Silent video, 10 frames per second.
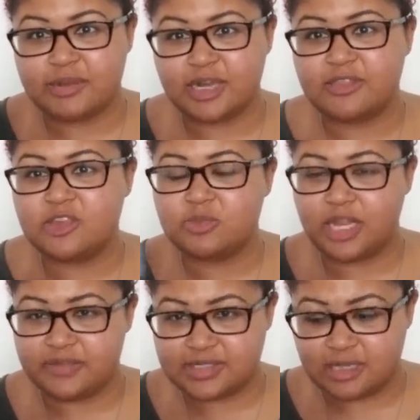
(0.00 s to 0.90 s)
and I think you might
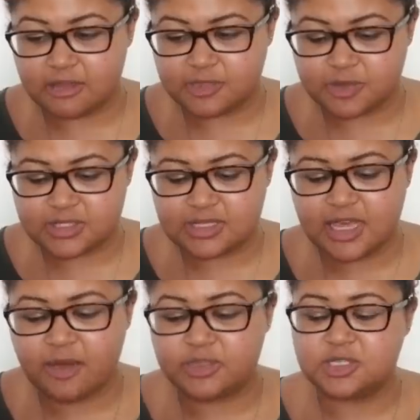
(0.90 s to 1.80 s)
even tell this person
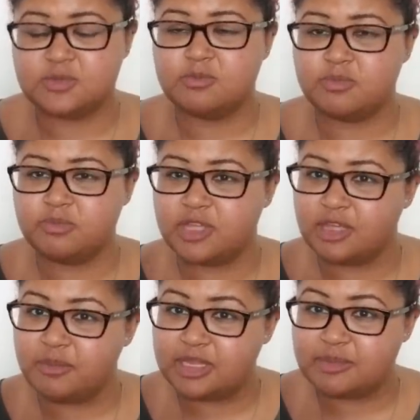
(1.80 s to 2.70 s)
that, which is
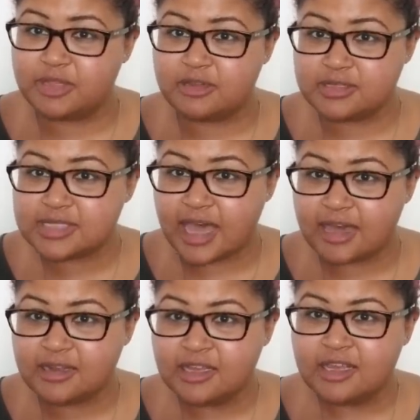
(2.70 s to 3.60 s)
gonna make them a little
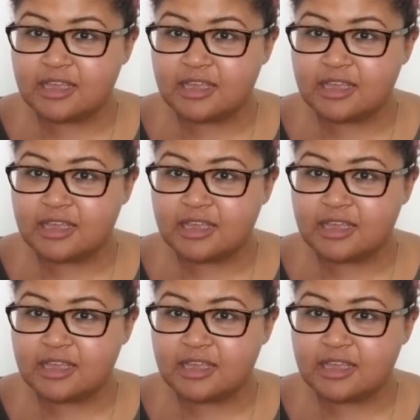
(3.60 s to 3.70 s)
sad,